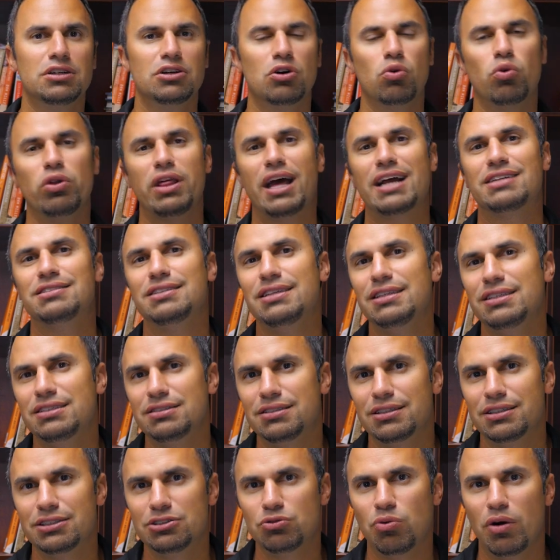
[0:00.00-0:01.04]
Well, that's
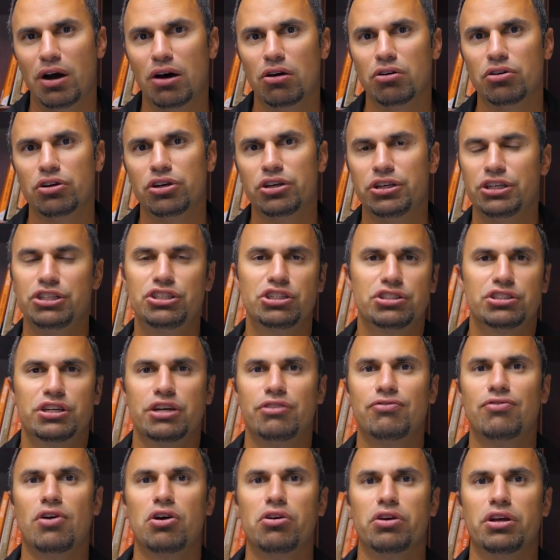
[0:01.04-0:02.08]
easy as well. You just
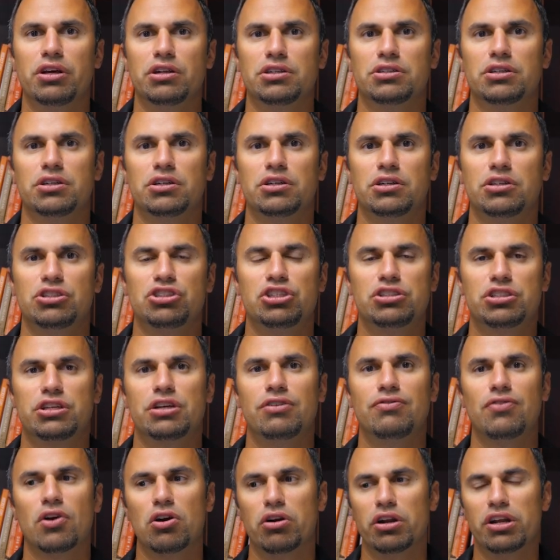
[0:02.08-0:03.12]
convert it. Just
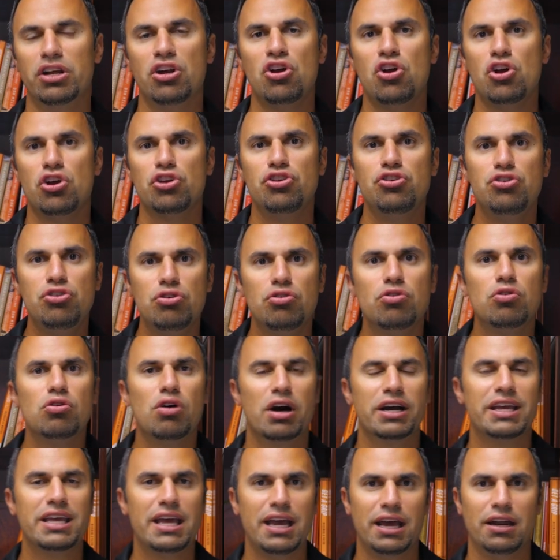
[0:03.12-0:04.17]
convert it. You,
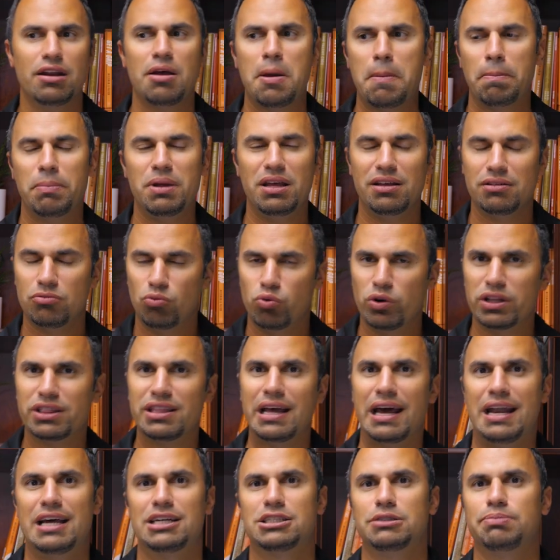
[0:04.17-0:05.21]
again, with
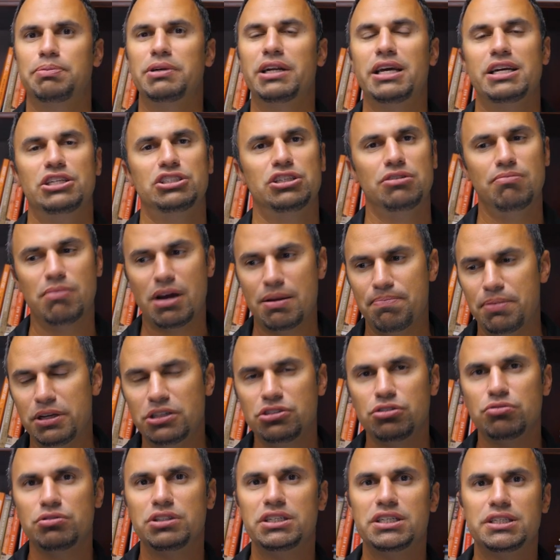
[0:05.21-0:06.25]
that explanation, might be
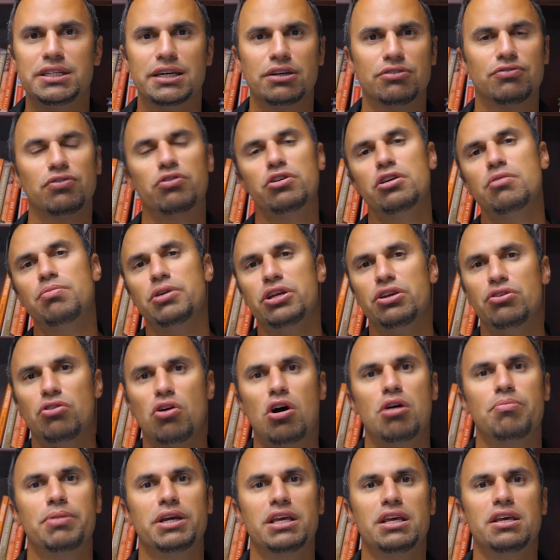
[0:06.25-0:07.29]
too detailed for you, but you know
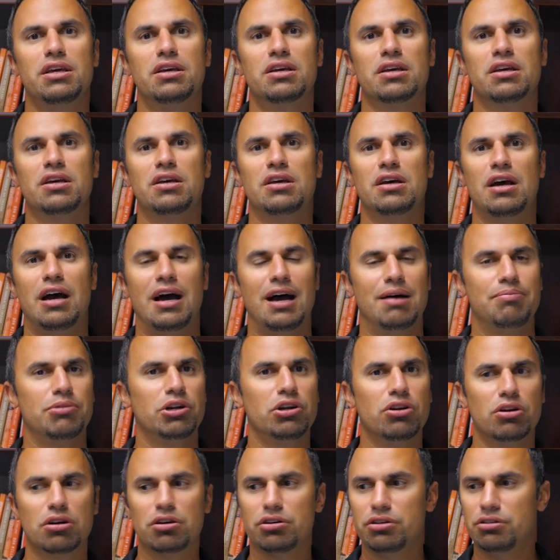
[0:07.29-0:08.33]
I'm a geek. I'm a
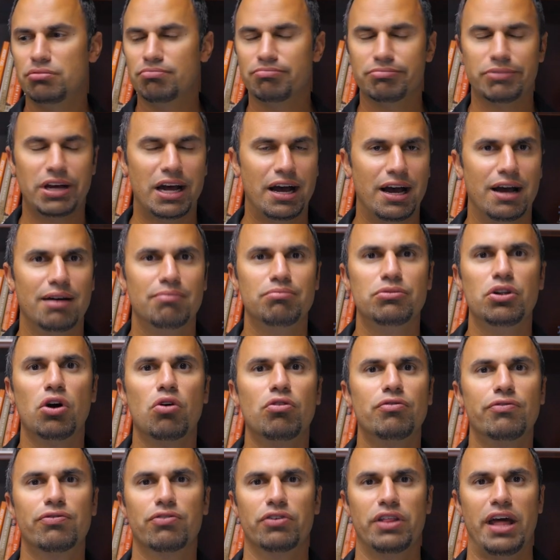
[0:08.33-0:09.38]
nerd. I'm
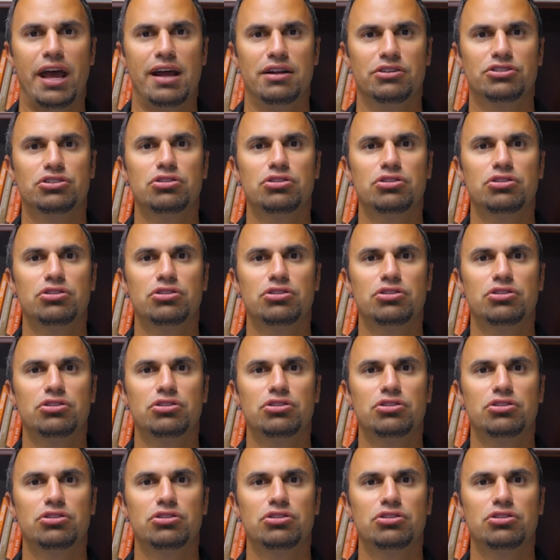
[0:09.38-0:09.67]
known for that.